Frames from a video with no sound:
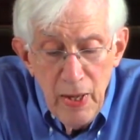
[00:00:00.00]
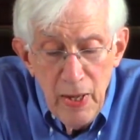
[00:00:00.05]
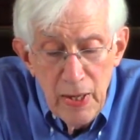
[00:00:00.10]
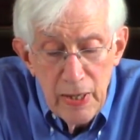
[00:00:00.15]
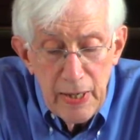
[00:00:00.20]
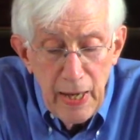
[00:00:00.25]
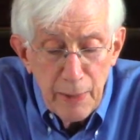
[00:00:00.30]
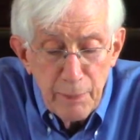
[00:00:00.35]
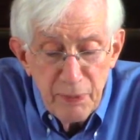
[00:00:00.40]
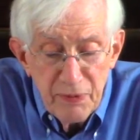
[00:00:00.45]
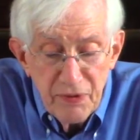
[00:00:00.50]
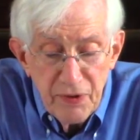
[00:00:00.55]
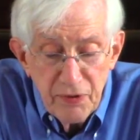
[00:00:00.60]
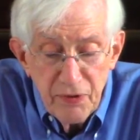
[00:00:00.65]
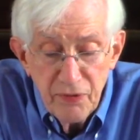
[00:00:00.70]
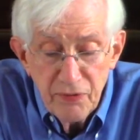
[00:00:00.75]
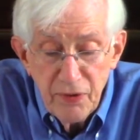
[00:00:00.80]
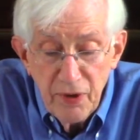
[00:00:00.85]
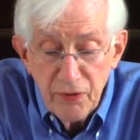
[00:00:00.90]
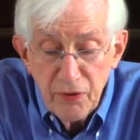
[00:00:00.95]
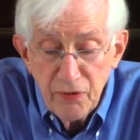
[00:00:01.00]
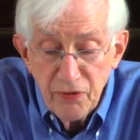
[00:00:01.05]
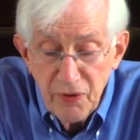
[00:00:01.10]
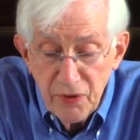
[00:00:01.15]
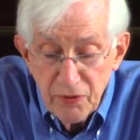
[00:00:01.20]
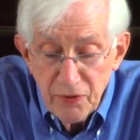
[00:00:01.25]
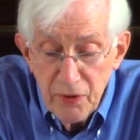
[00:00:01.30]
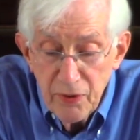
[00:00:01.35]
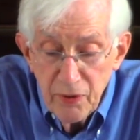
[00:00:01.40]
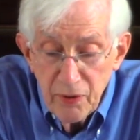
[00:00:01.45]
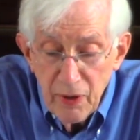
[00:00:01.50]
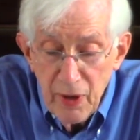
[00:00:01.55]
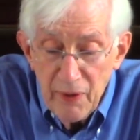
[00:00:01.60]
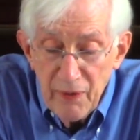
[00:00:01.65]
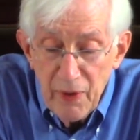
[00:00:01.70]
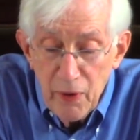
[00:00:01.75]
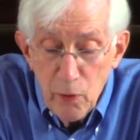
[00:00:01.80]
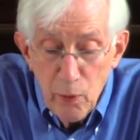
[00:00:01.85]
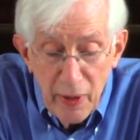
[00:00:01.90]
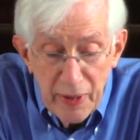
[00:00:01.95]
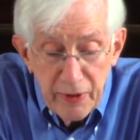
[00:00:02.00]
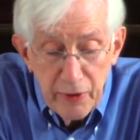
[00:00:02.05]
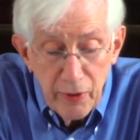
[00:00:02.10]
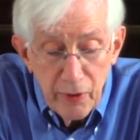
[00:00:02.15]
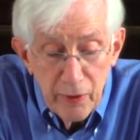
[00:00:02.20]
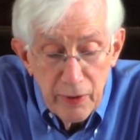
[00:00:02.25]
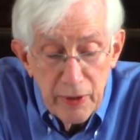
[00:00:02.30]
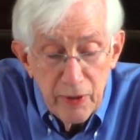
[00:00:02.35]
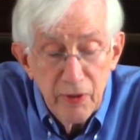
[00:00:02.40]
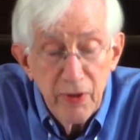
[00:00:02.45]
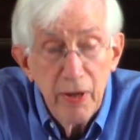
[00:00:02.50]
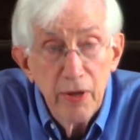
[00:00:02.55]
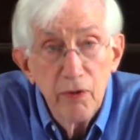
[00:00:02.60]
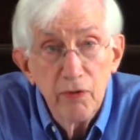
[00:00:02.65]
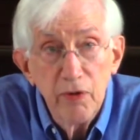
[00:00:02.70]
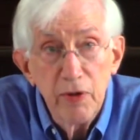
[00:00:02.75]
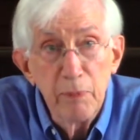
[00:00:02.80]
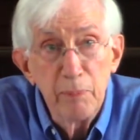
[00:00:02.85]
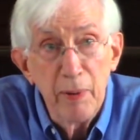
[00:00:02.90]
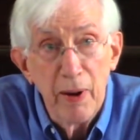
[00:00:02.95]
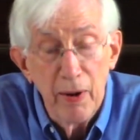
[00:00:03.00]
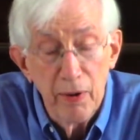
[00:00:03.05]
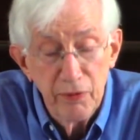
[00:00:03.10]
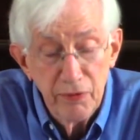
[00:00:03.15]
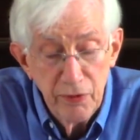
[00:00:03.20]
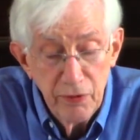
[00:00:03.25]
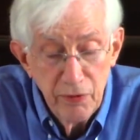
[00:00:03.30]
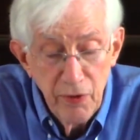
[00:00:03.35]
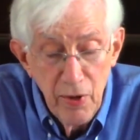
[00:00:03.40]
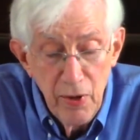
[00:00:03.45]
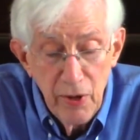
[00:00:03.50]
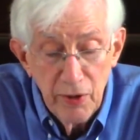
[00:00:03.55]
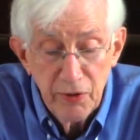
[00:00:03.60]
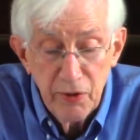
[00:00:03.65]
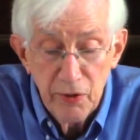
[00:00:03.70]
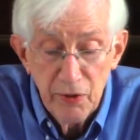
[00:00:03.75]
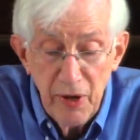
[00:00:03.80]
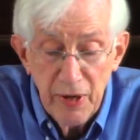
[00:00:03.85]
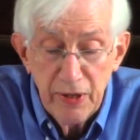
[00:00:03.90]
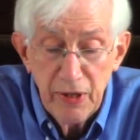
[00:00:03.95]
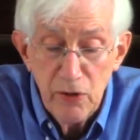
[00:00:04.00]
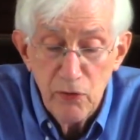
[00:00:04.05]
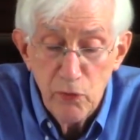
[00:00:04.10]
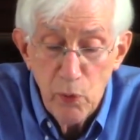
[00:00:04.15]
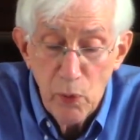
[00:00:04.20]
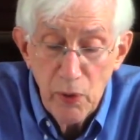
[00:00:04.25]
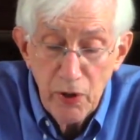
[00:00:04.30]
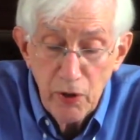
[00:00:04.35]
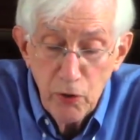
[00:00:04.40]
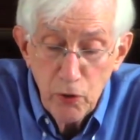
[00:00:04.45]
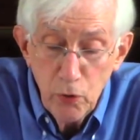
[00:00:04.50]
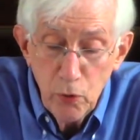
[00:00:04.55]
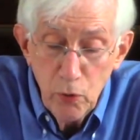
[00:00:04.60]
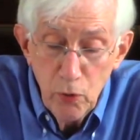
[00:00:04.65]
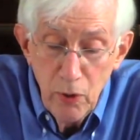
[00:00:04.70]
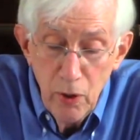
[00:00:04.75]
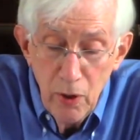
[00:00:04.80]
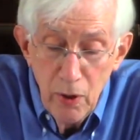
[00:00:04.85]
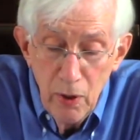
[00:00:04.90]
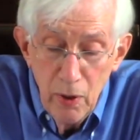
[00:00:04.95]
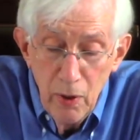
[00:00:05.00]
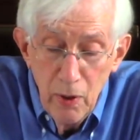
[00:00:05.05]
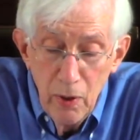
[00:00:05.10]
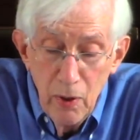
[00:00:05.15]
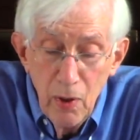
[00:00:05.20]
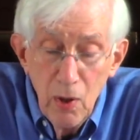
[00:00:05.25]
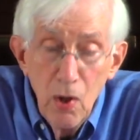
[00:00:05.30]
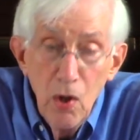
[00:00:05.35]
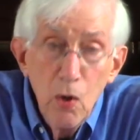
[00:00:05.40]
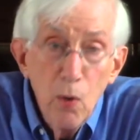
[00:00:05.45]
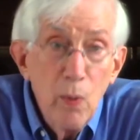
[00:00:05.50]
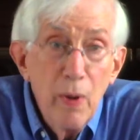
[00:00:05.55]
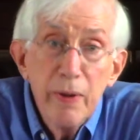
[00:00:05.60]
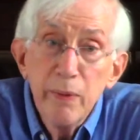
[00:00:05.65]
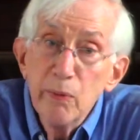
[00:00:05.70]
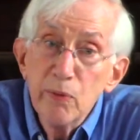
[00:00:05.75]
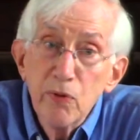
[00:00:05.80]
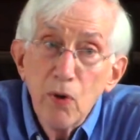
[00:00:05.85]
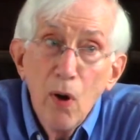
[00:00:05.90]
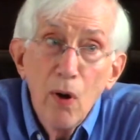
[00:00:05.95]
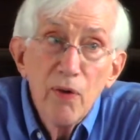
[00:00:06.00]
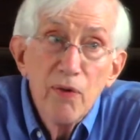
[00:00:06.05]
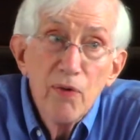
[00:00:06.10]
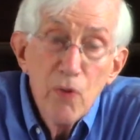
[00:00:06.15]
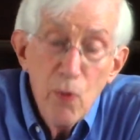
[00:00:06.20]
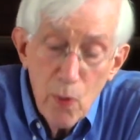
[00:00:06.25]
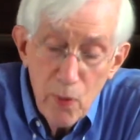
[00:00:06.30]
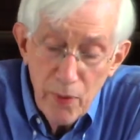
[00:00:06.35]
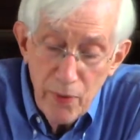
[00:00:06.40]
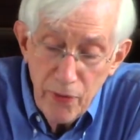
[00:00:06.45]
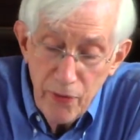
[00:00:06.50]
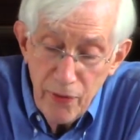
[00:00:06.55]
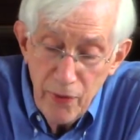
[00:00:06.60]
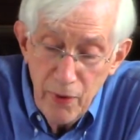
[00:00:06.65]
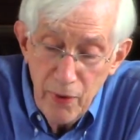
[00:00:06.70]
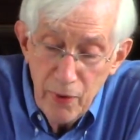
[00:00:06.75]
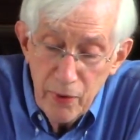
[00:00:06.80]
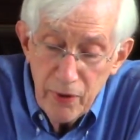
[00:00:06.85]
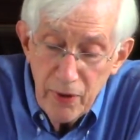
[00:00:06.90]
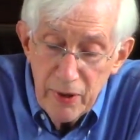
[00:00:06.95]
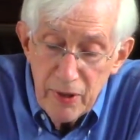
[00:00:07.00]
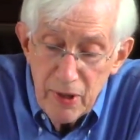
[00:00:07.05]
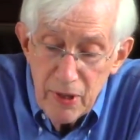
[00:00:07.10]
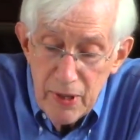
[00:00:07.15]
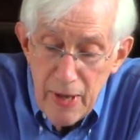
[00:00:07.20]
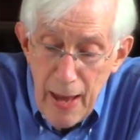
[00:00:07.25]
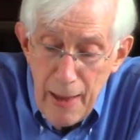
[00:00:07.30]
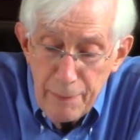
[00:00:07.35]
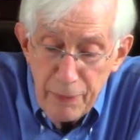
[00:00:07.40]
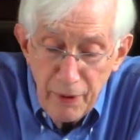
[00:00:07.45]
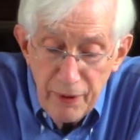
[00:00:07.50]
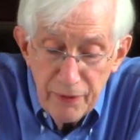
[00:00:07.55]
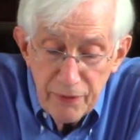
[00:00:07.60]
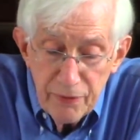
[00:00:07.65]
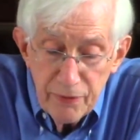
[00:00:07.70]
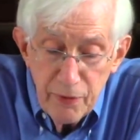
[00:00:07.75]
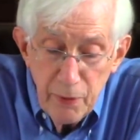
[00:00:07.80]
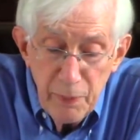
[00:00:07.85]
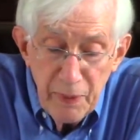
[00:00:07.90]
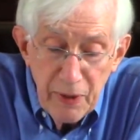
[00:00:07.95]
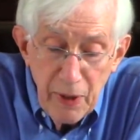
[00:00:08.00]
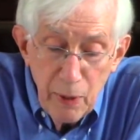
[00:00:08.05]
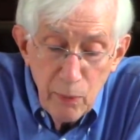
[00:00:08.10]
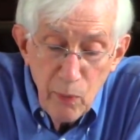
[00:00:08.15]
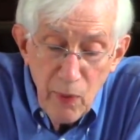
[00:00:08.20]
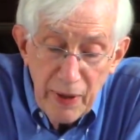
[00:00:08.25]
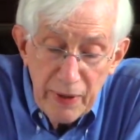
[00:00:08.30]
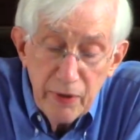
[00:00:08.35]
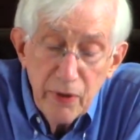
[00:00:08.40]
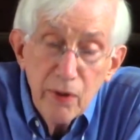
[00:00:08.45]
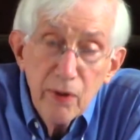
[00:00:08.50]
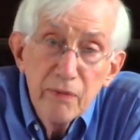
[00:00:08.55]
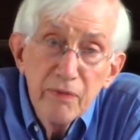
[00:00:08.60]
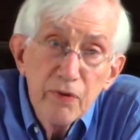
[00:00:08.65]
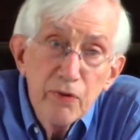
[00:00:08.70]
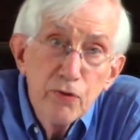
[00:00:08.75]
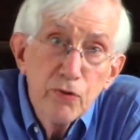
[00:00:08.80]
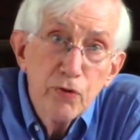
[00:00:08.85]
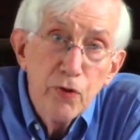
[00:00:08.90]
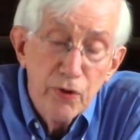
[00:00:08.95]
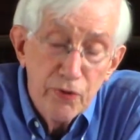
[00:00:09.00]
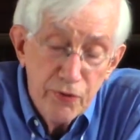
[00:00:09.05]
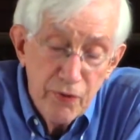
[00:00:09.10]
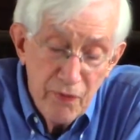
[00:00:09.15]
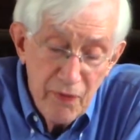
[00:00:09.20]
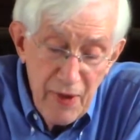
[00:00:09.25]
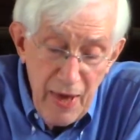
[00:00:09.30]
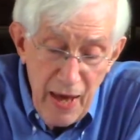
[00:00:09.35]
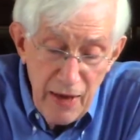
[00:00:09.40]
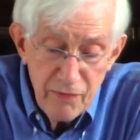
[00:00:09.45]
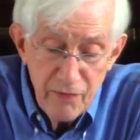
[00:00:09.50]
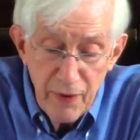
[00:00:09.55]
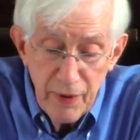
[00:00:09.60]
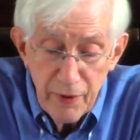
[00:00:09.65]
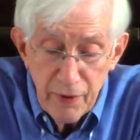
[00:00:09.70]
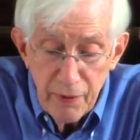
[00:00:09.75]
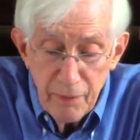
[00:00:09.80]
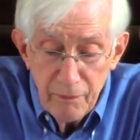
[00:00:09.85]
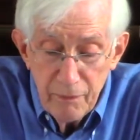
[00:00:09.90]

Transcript: He had positions as assistant and then rector in Tennessee parishes until 1942, when he was called north to Indianapolis to become rector of its Church of the Advent.